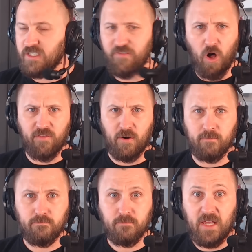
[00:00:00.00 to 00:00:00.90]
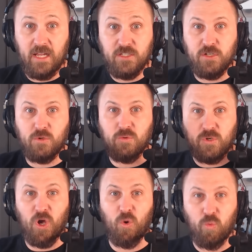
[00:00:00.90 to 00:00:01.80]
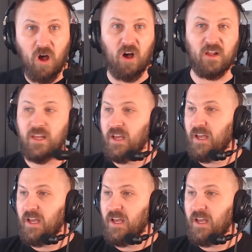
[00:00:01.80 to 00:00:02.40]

Devolver can do no wrong.